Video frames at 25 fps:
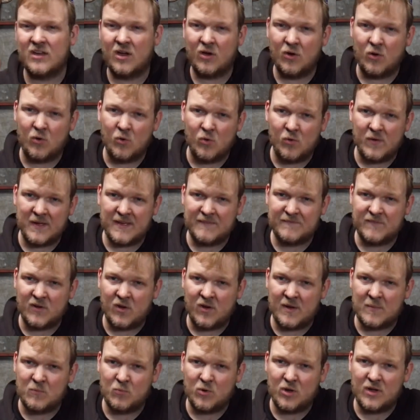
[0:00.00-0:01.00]
or if
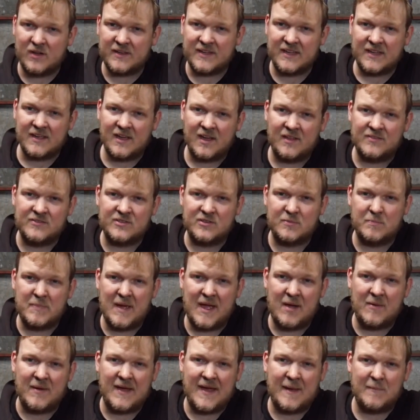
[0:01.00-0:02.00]
I'm working under the
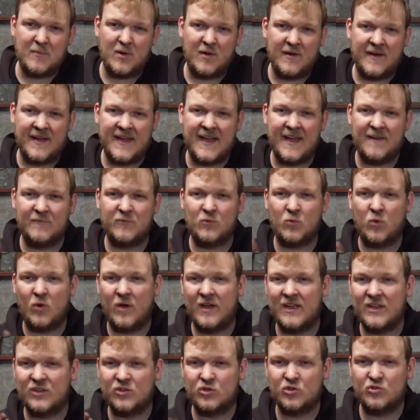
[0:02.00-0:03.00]
power hammer. I have
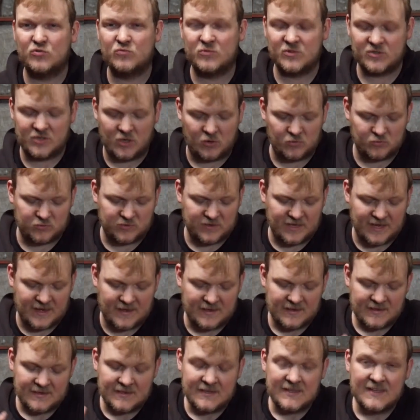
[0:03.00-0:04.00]
quite good results with
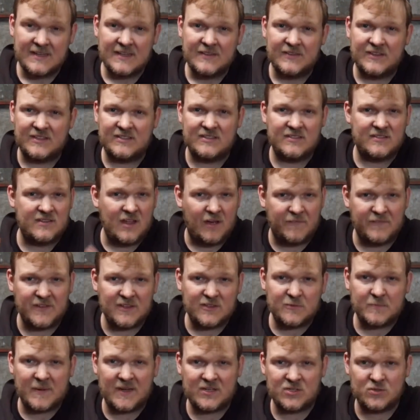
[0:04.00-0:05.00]
that. This is nothing
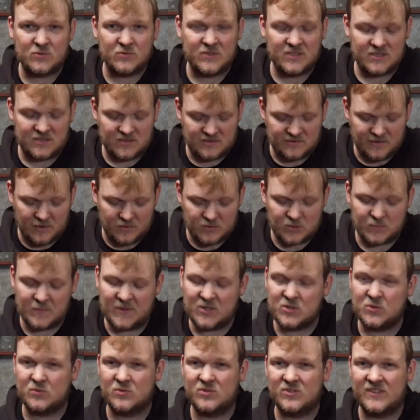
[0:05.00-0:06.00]
special, this is no
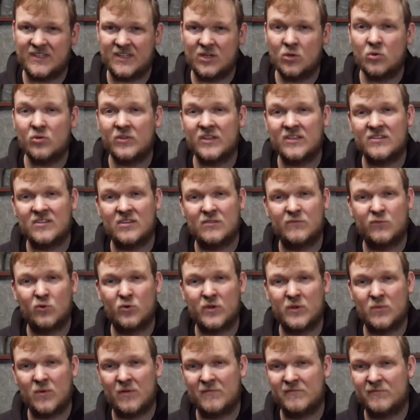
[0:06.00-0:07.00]
special steel, this is
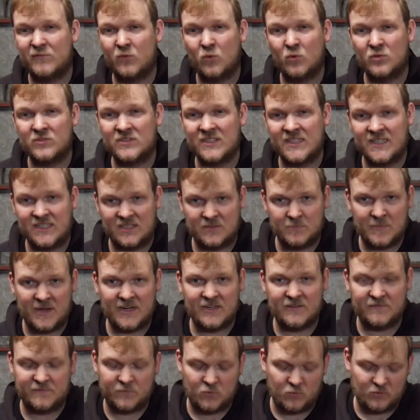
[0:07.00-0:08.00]
4140, it's
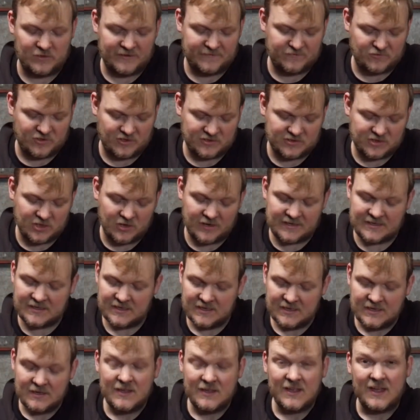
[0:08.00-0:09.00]
made of forklift truck tine.
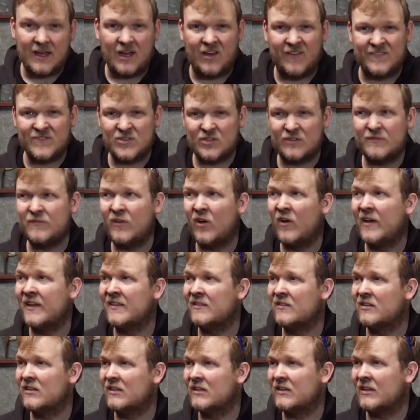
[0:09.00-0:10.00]
I just
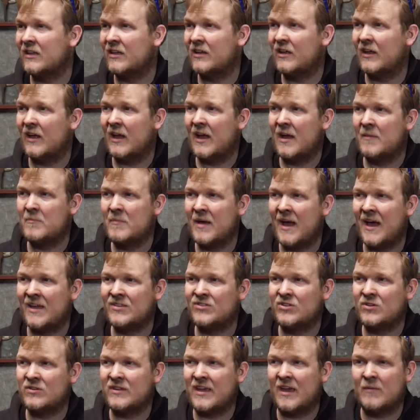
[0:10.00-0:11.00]
find that
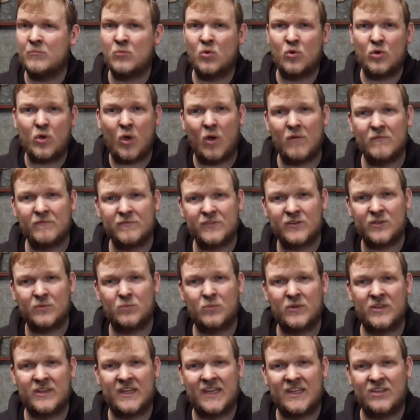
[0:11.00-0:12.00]
as you get more confident
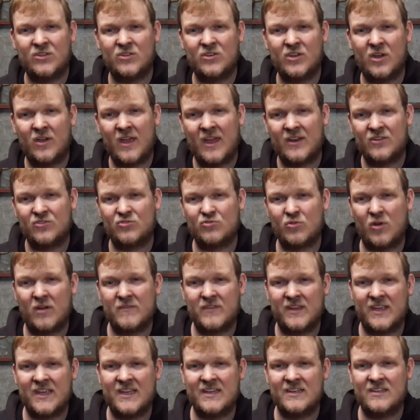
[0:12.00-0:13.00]
with it, you know how to drive
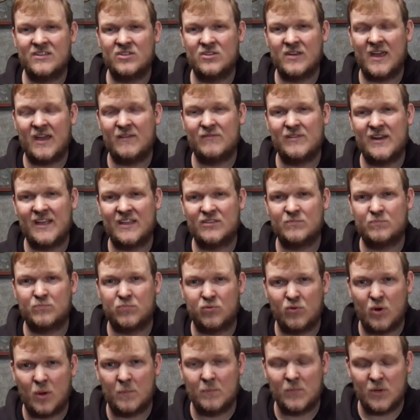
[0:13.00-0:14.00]
it in and you have less
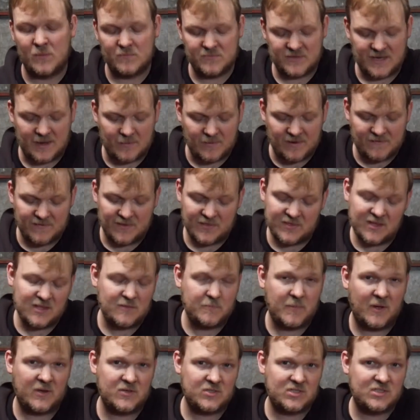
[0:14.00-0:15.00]
problems. However, these
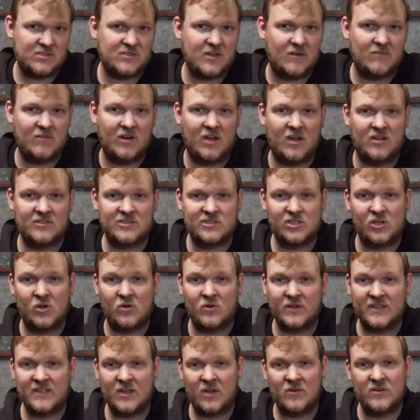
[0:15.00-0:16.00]
punches don't last
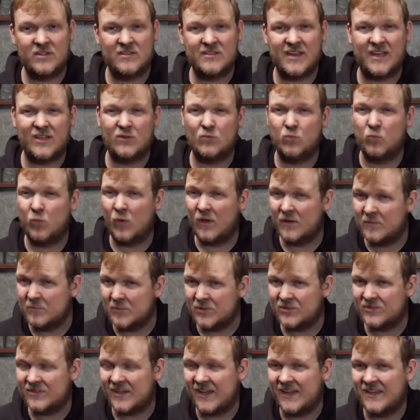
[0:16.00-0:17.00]
long, it only takes one
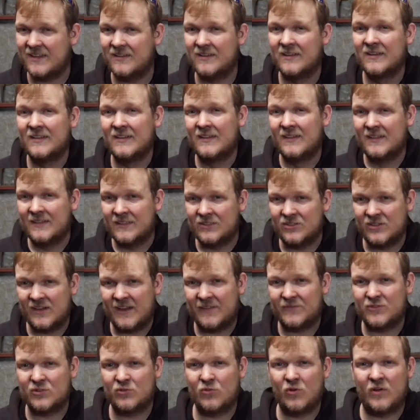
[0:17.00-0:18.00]
mistake. You'll
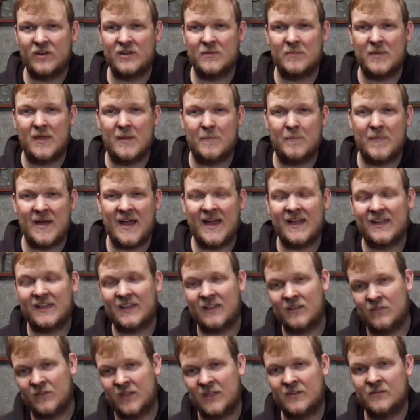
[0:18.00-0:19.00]
have to grind a bit back
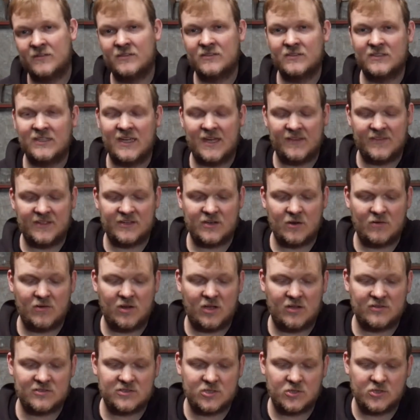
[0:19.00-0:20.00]
and then, yeah, they don't
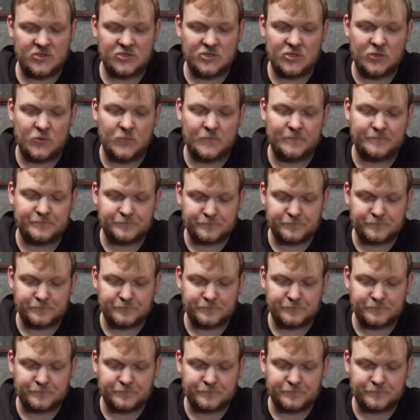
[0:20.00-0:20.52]
last long at all.